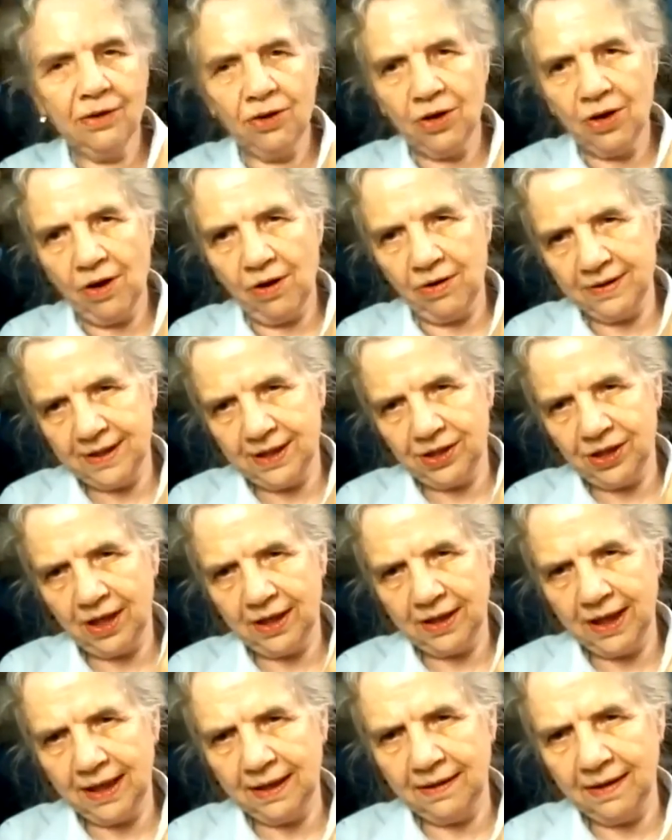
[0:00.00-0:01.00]

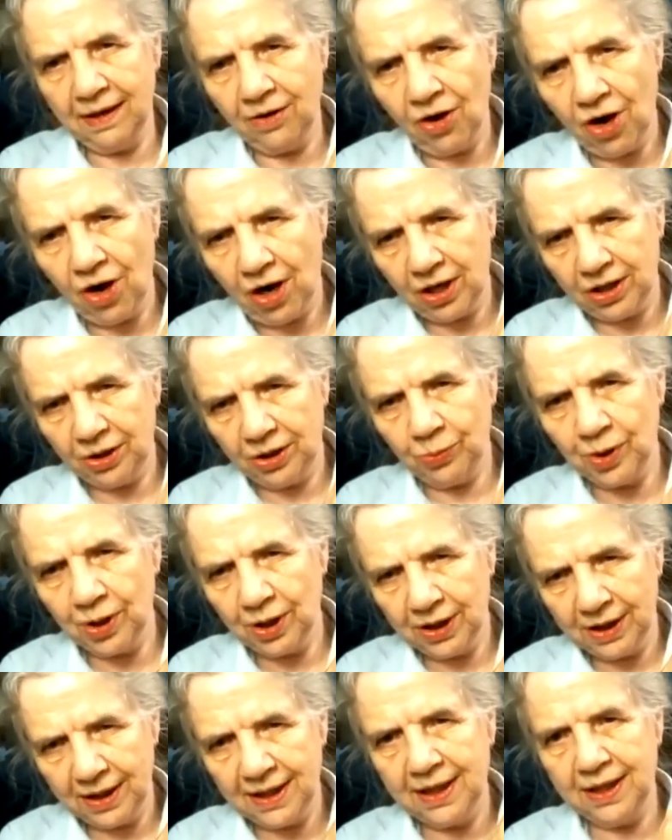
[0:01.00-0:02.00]
constructed their artwork.
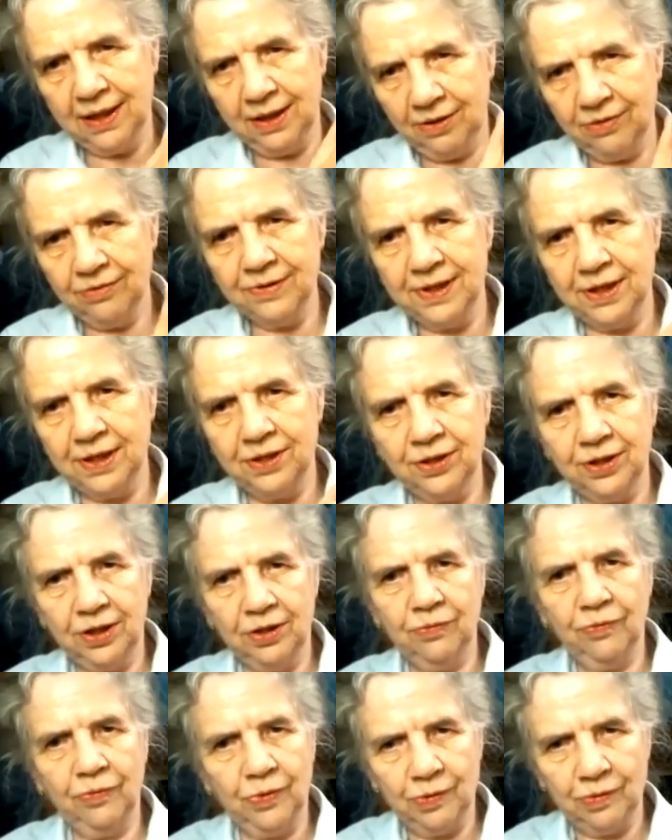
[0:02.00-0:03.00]
They used certain
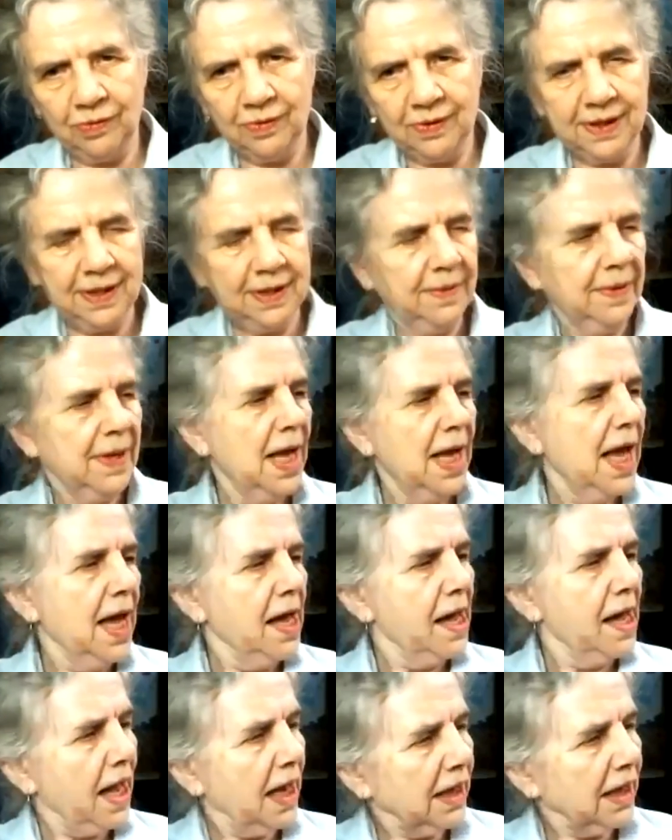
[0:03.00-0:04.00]
rules.
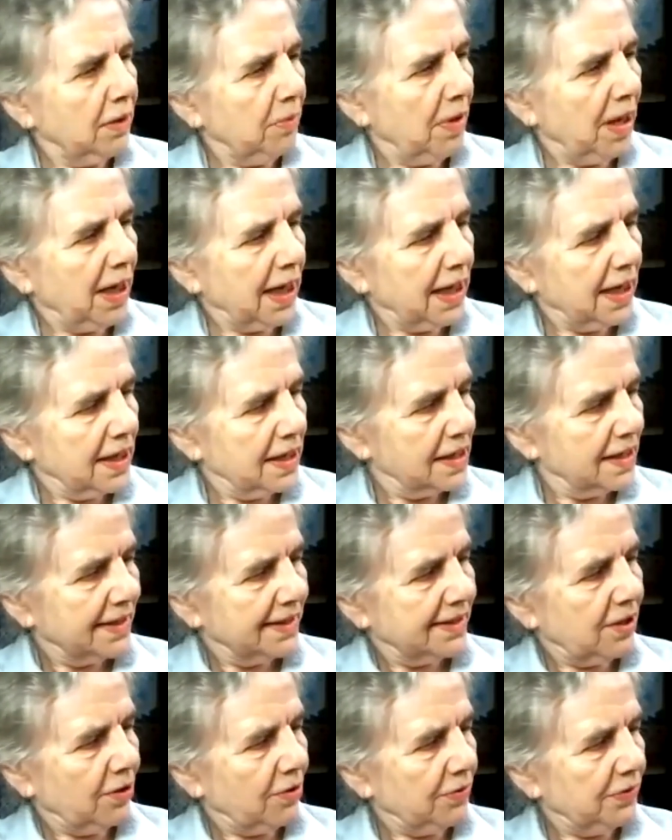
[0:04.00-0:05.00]
Anyway,
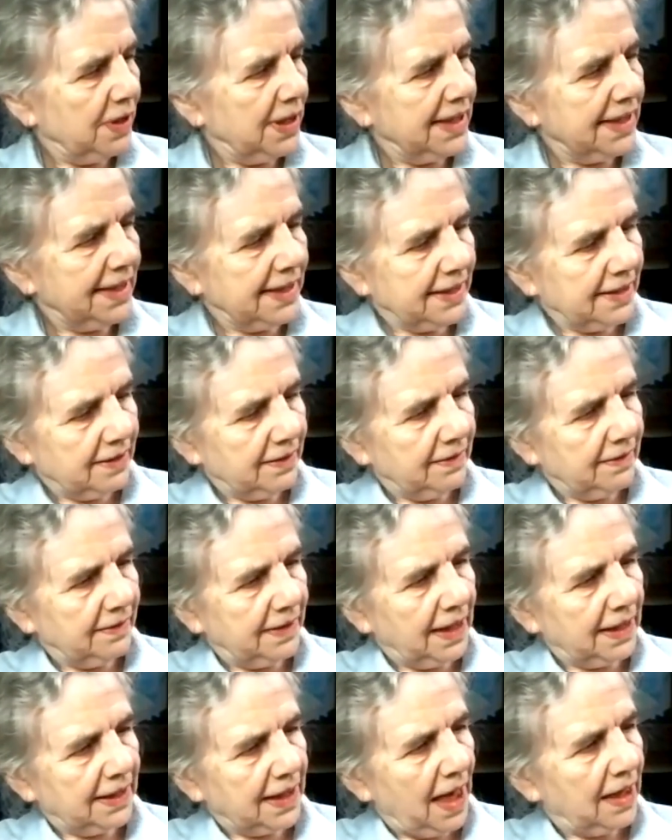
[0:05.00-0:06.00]
so this
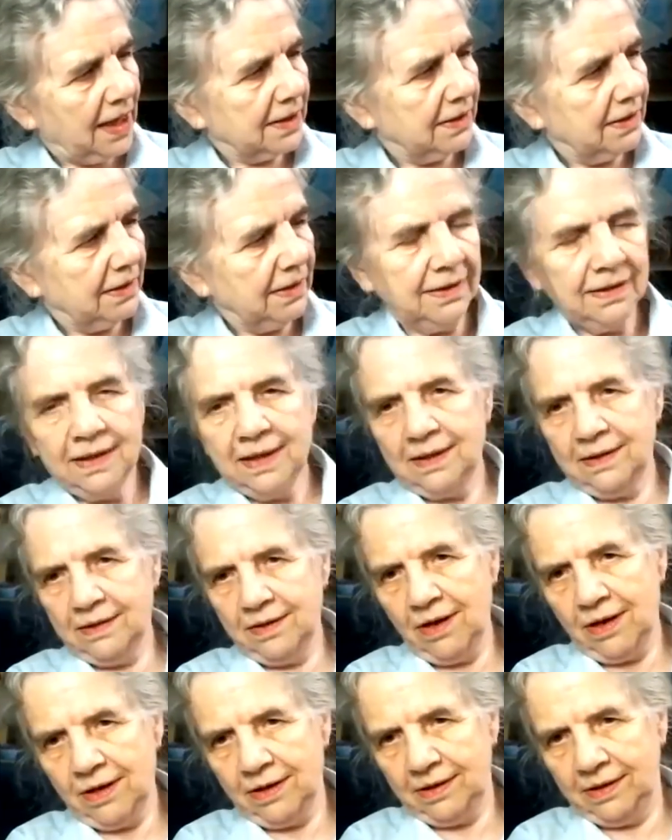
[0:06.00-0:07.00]
diagonal is
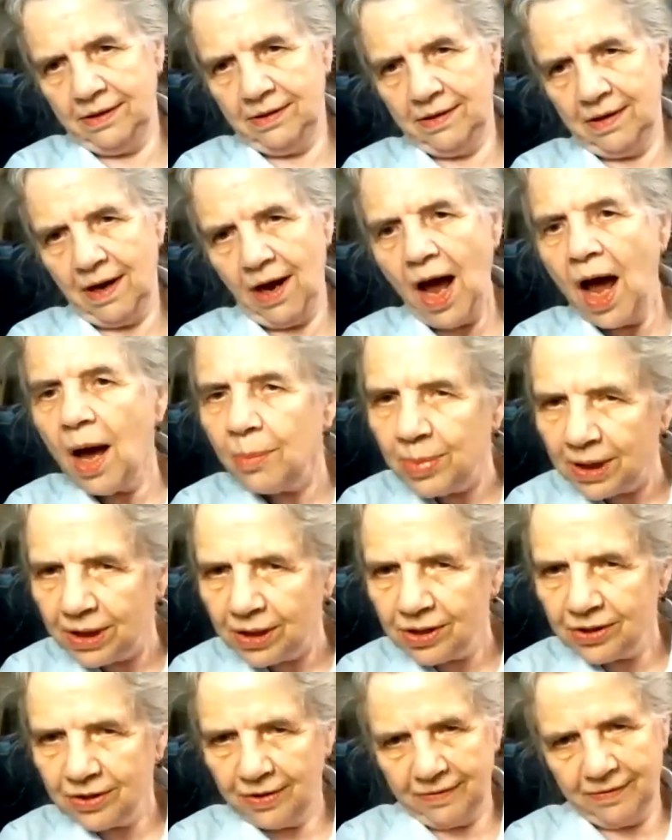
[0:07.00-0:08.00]
not
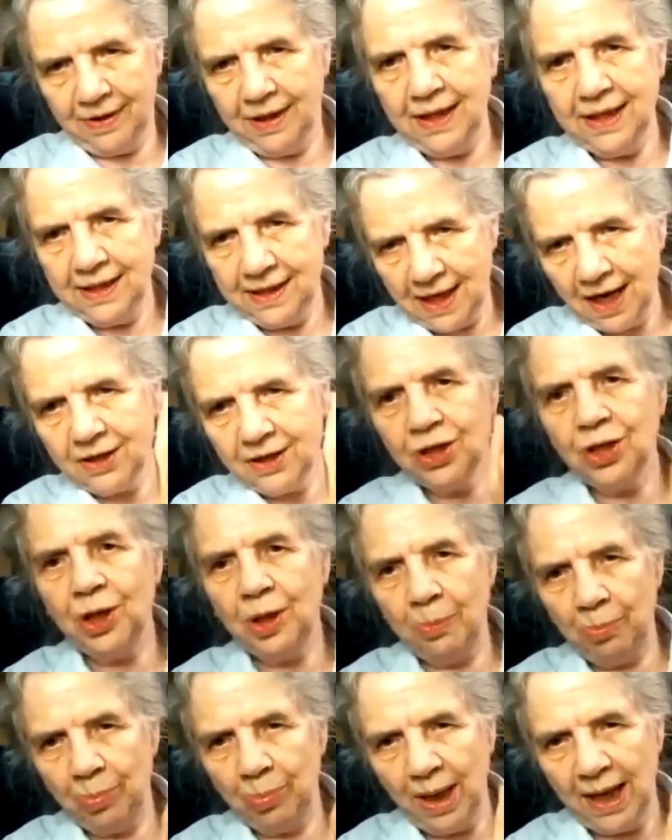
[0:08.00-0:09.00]
arbitrary. It's actually
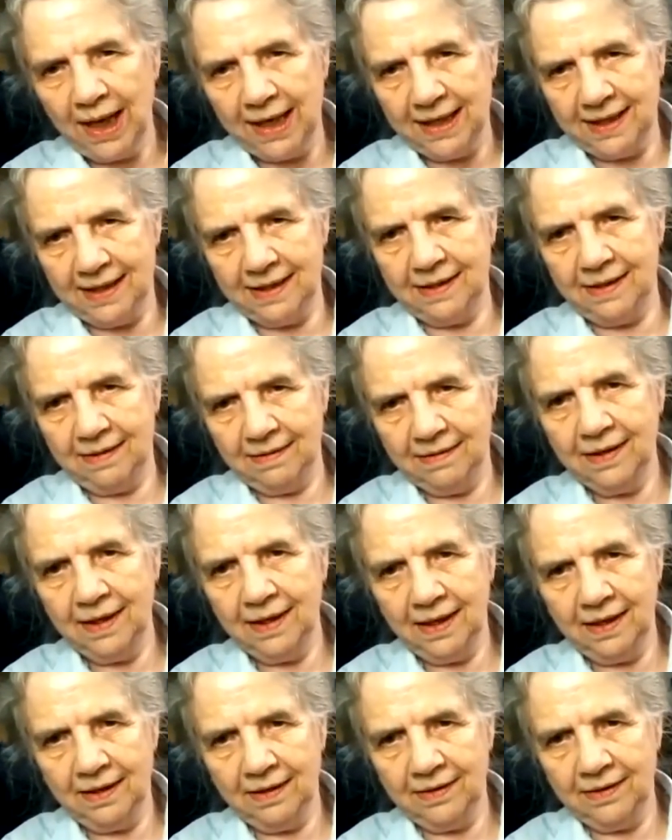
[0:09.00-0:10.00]
placed
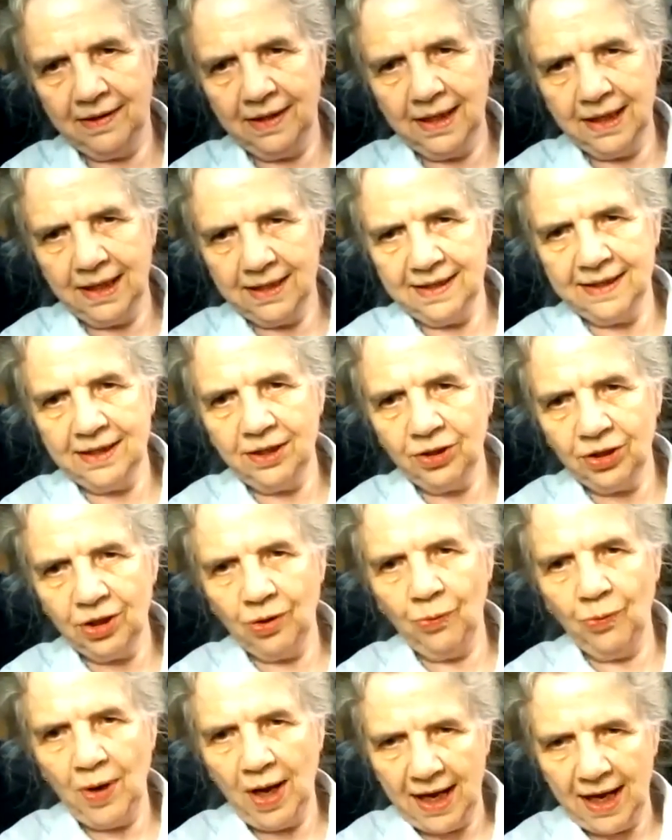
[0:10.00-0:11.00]
in a certain
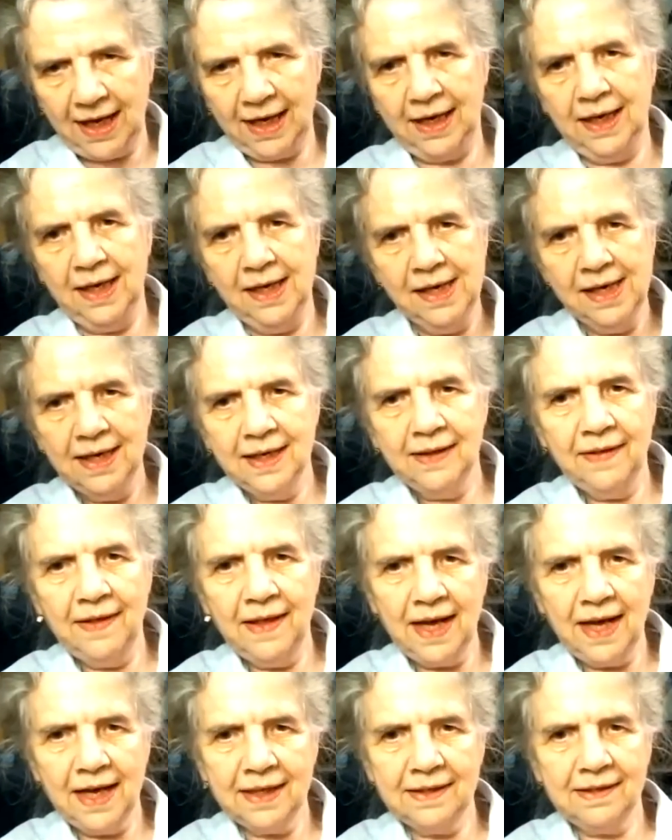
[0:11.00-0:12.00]
way
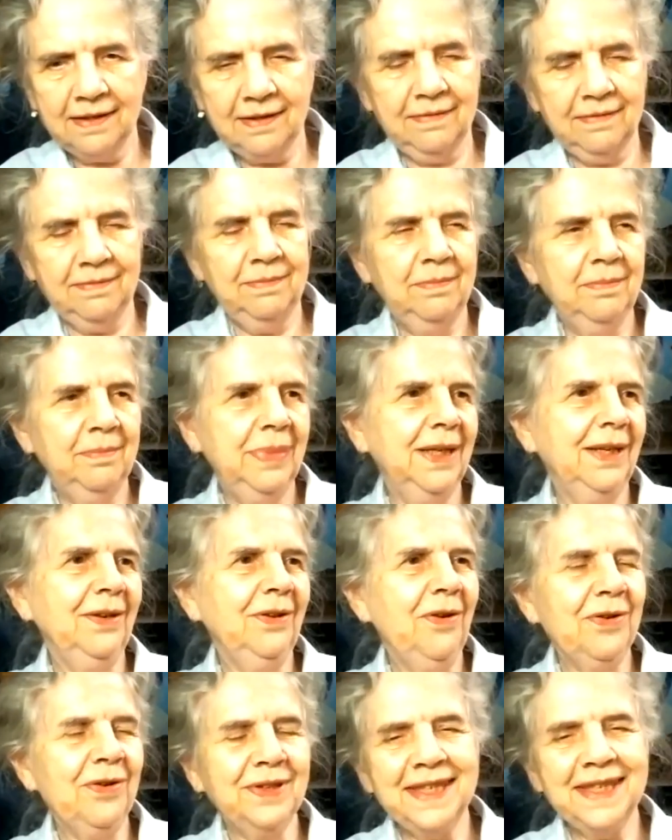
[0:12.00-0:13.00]
that's been
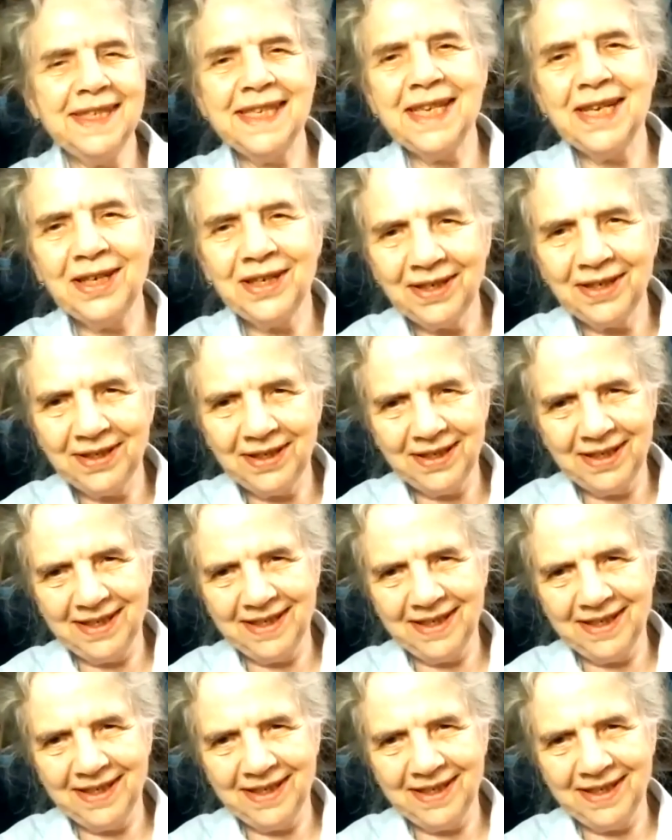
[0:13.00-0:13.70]
considered